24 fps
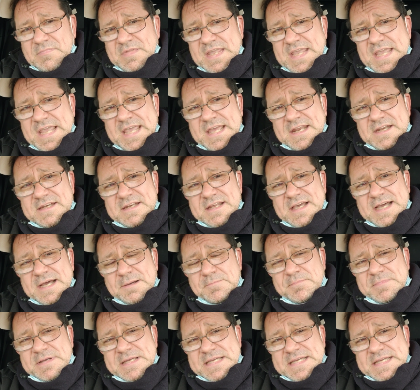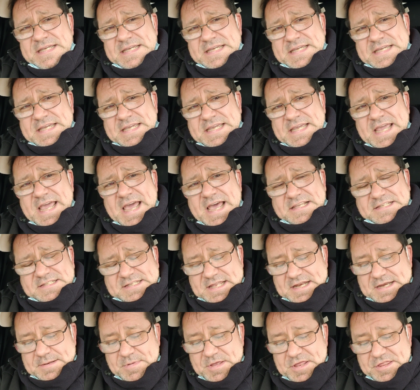And um, he asked
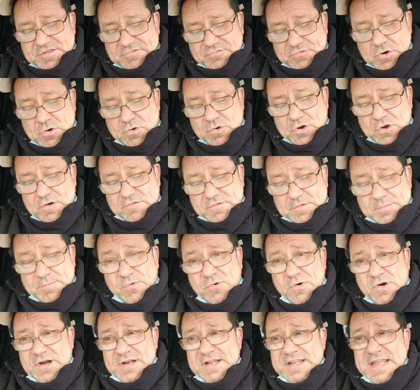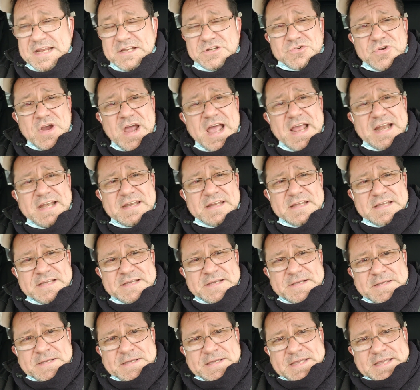that he be thrown overboard. And they tried
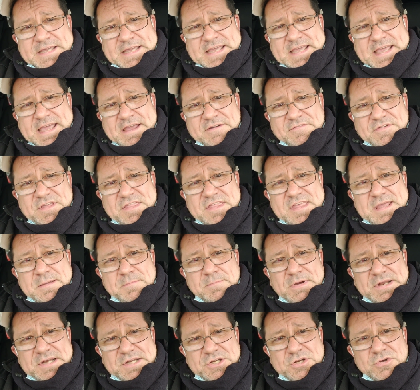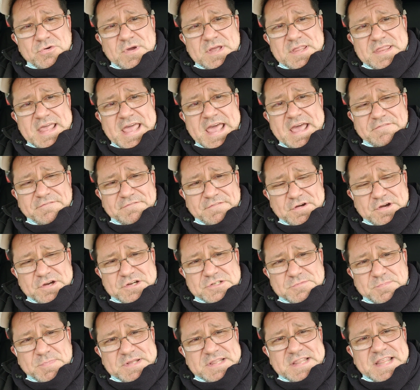everything but doing that
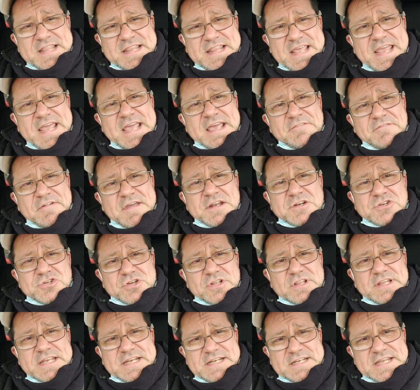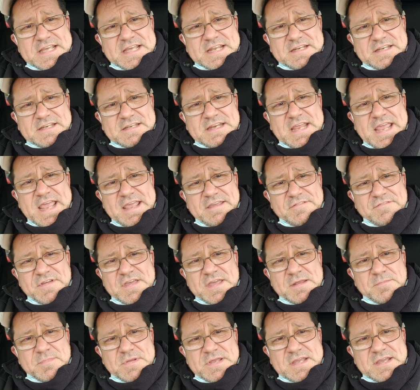first, but then they eventually did cave
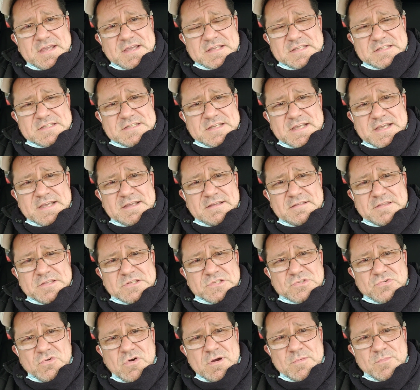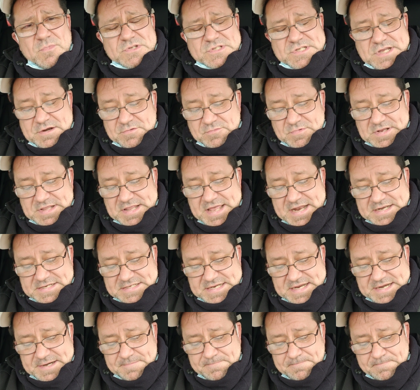in because uh, the storm was
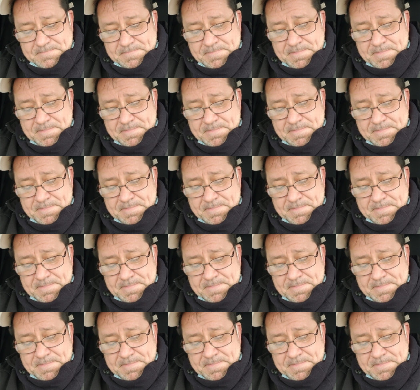unrelenting.